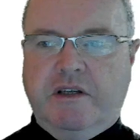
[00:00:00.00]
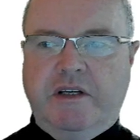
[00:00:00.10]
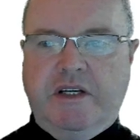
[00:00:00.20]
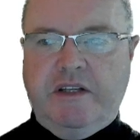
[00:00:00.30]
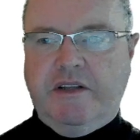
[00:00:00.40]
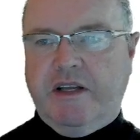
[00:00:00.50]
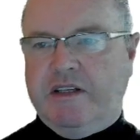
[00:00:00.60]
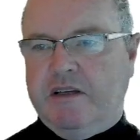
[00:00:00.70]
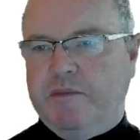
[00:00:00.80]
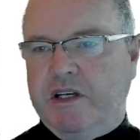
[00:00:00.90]
And that
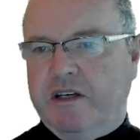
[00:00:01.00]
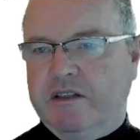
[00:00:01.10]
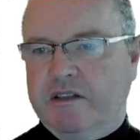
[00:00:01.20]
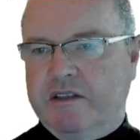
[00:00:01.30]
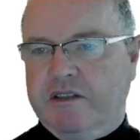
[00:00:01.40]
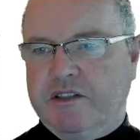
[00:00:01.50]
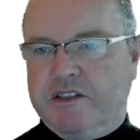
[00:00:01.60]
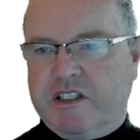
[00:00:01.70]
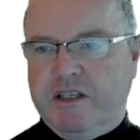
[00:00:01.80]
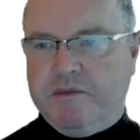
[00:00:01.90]
number
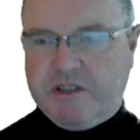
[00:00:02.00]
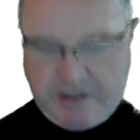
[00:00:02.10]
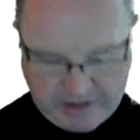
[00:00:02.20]
just keeps